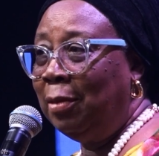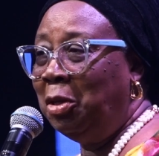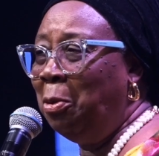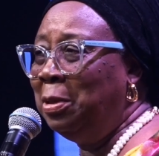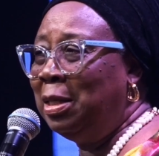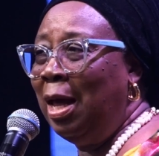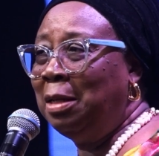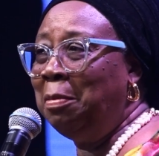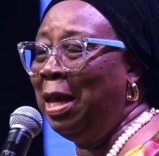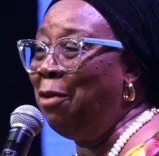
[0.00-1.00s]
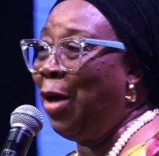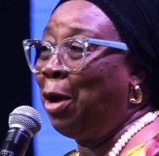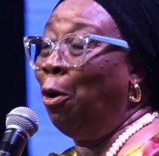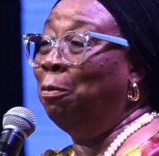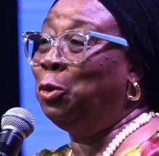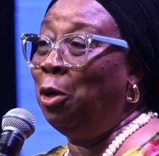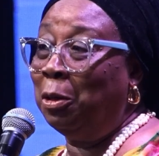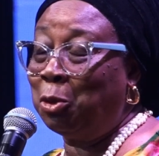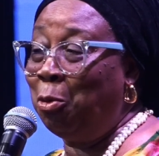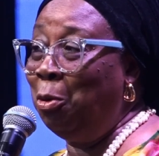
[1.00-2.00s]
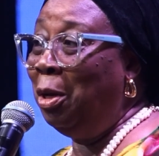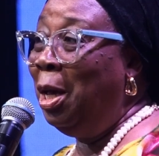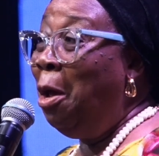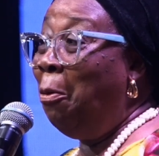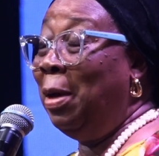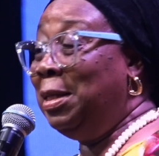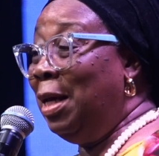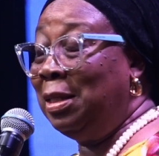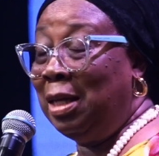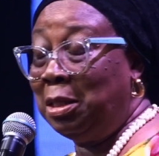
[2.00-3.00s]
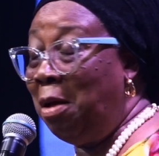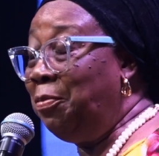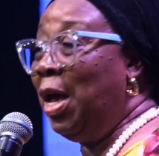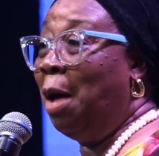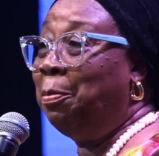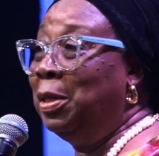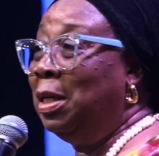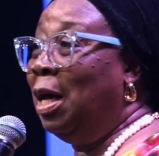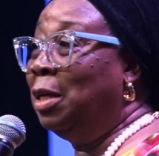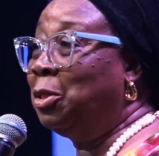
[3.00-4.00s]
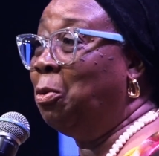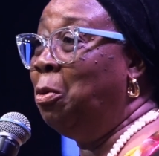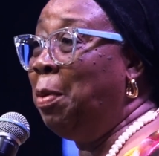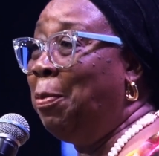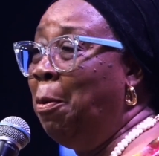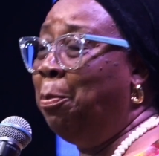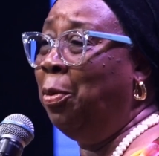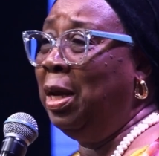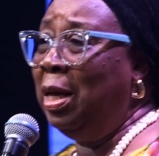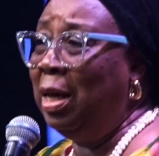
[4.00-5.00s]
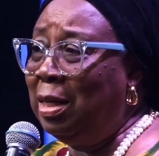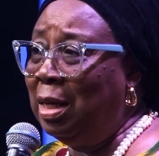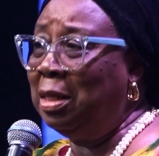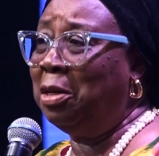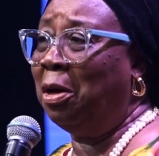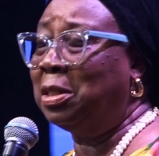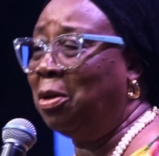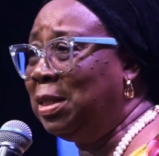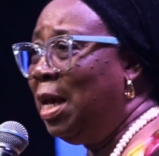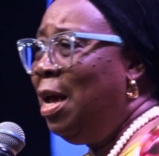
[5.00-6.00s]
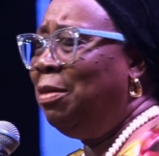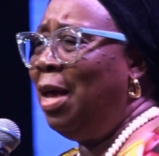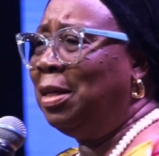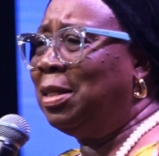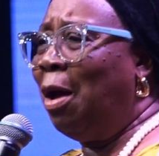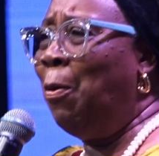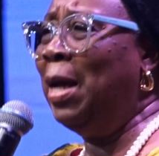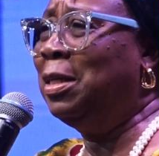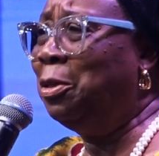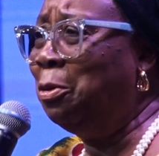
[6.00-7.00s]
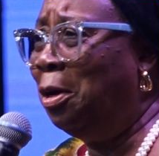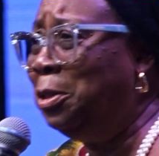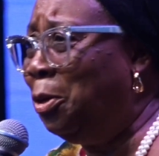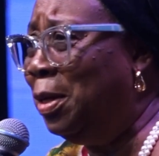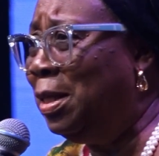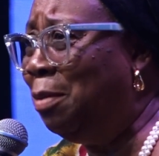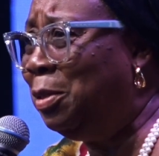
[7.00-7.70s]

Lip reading: Don't let me. If I come to your school, one day there's something happened in her school. People bullied, they did all sorts. They asked her, why did you not join them?